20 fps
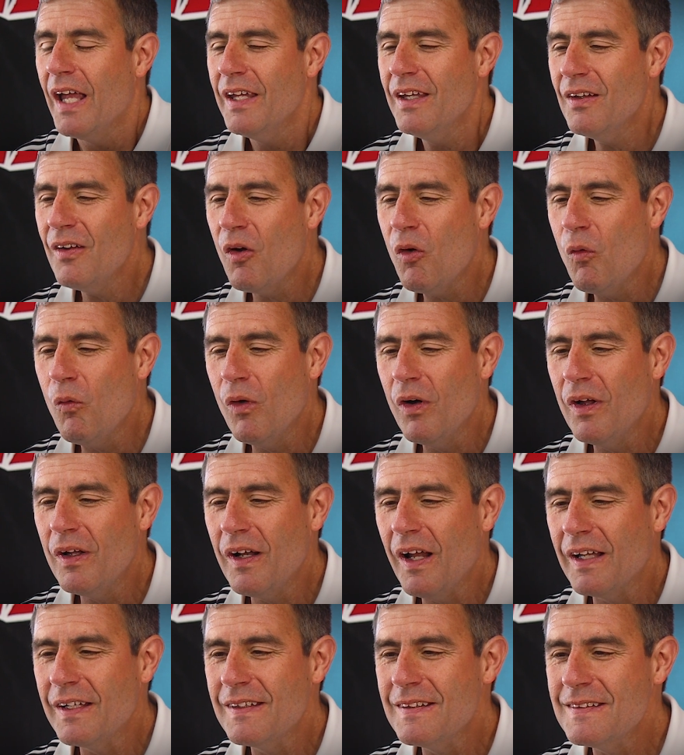You know
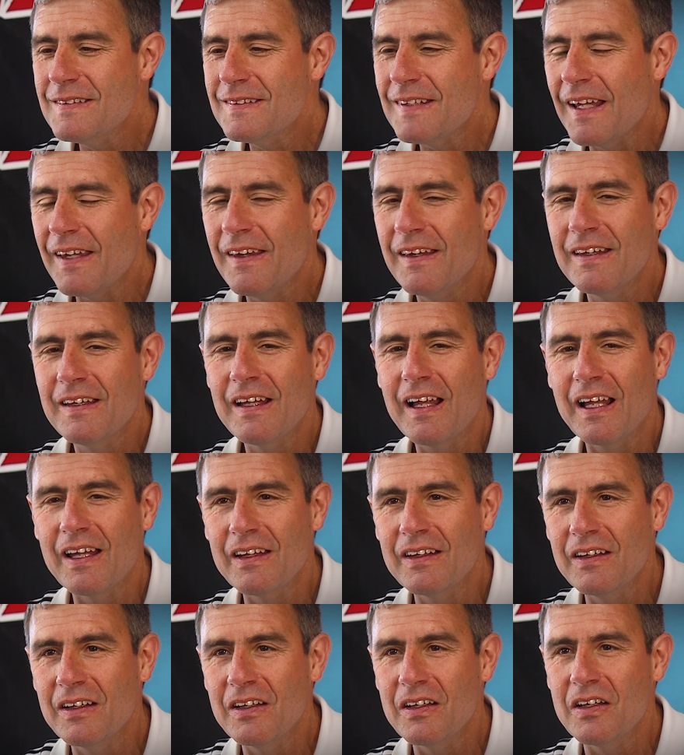what? I just
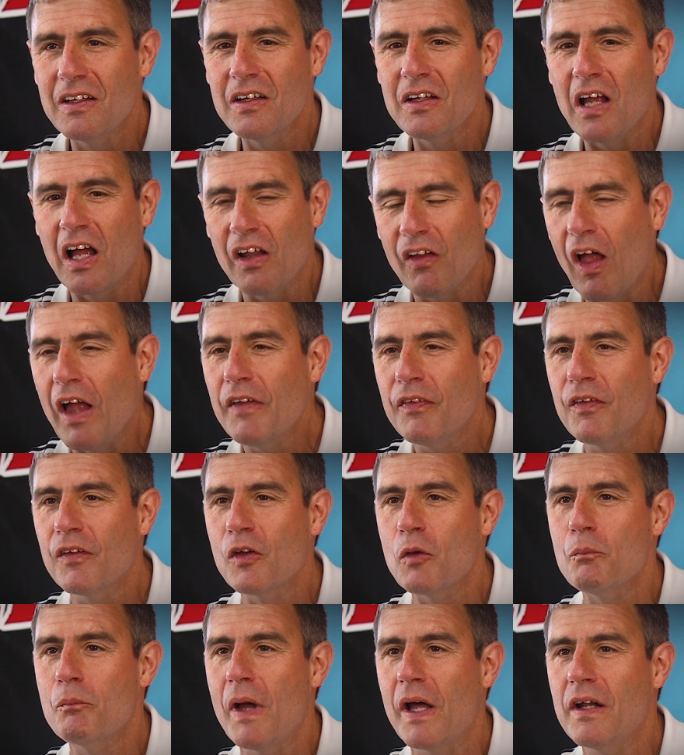I I like the
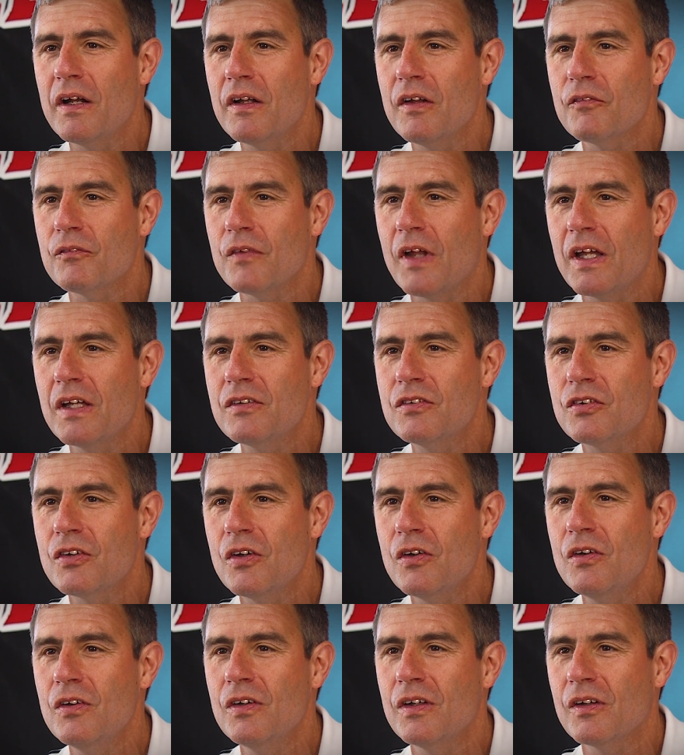competitive
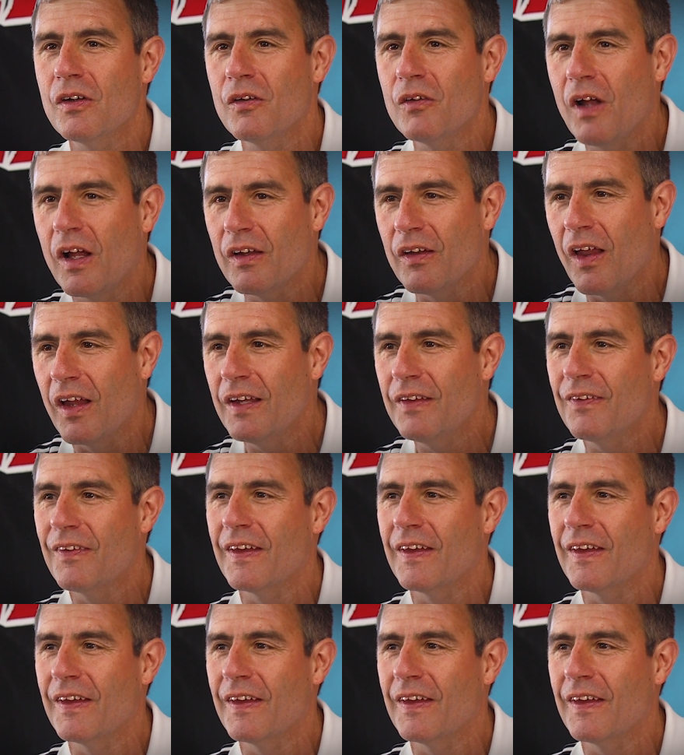nature, you know, I like